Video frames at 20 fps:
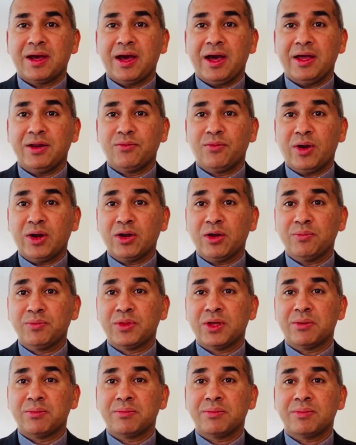And one of
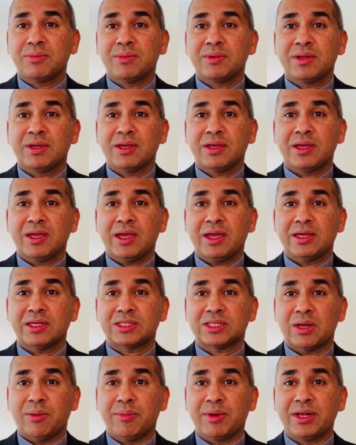them, a
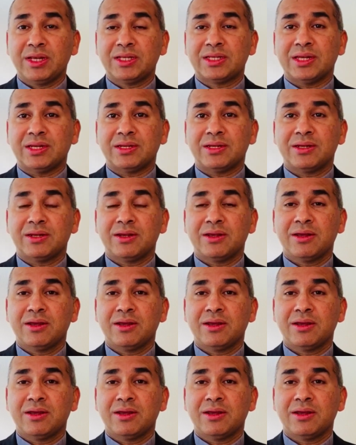Samaritan,